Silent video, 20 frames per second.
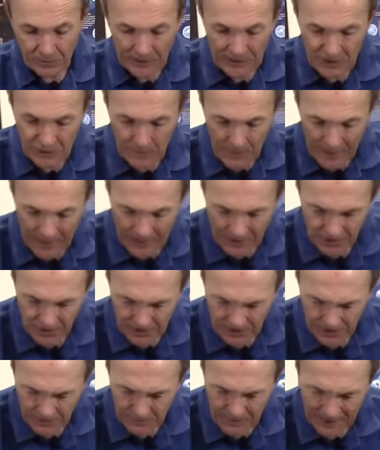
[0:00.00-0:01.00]
strange
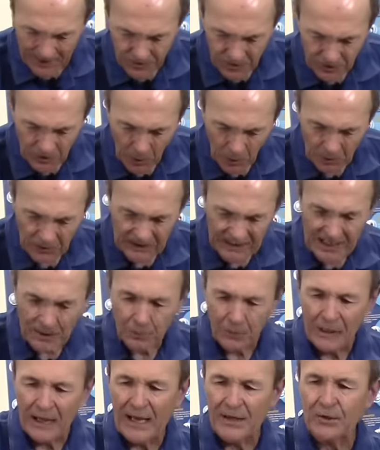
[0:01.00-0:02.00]
masks. This mask is called the
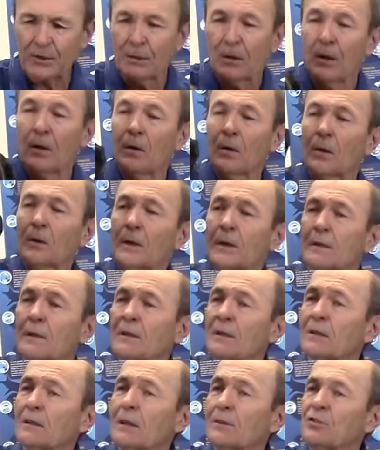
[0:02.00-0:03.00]
Equalizer. Oh, look,
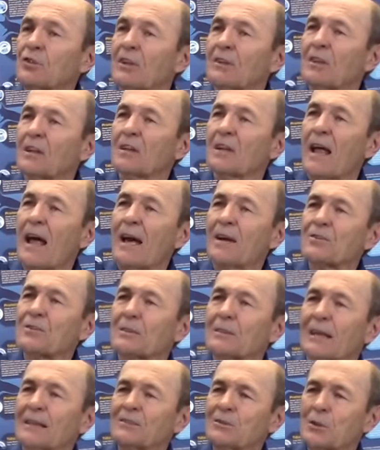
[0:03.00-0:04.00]
the tinted
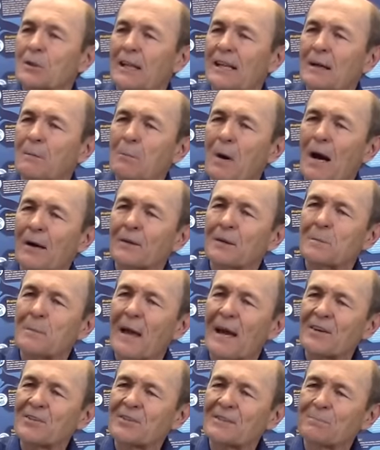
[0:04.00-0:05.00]
glass, like a modern
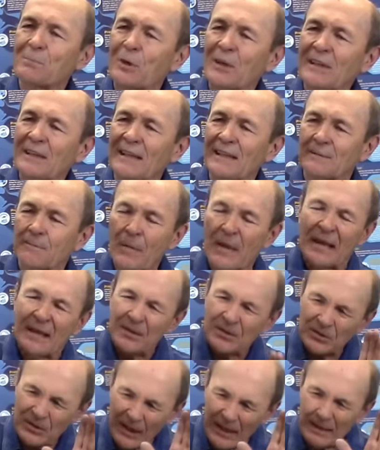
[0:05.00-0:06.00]
mask. Pretty neat.
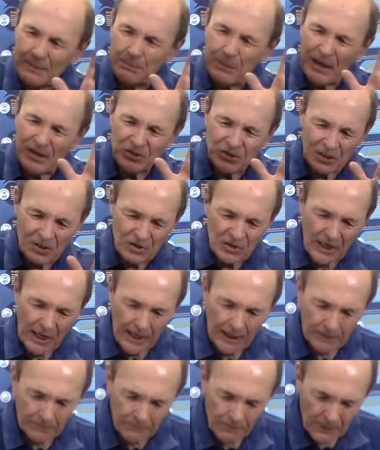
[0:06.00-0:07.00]
Same basic
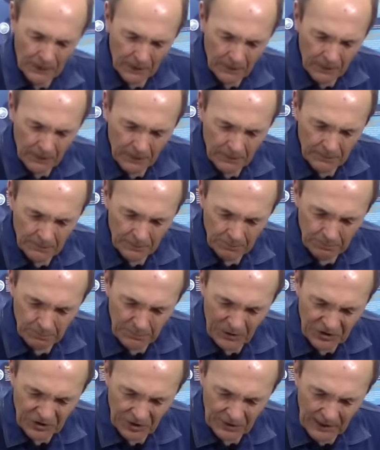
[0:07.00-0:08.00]
style.
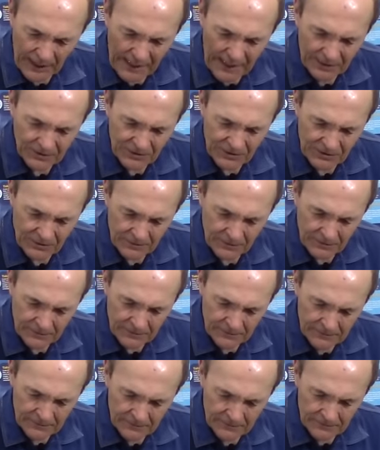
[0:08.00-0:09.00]
Piece of glass,
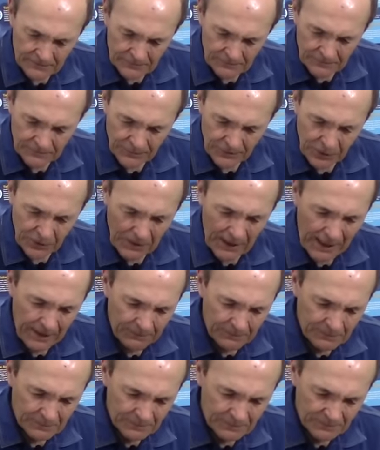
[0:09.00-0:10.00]

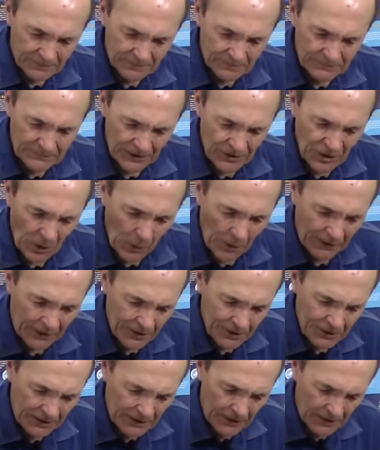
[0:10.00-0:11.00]
strap, and so on.
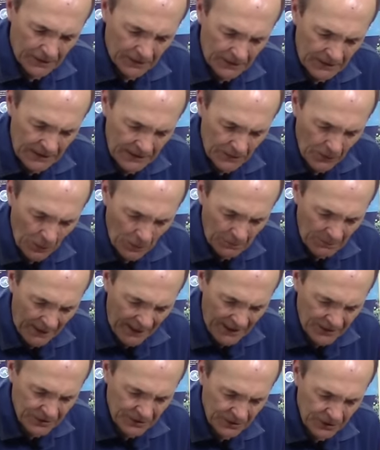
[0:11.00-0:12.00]
Here's another neat old
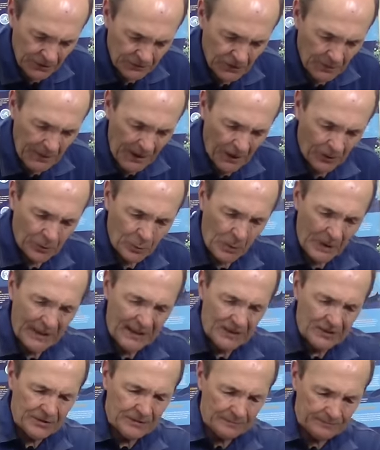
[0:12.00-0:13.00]
mask. This is from
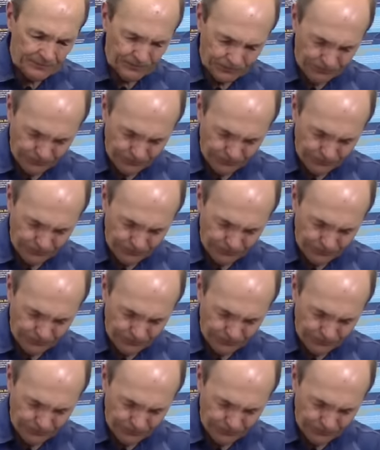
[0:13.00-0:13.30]
Healthways.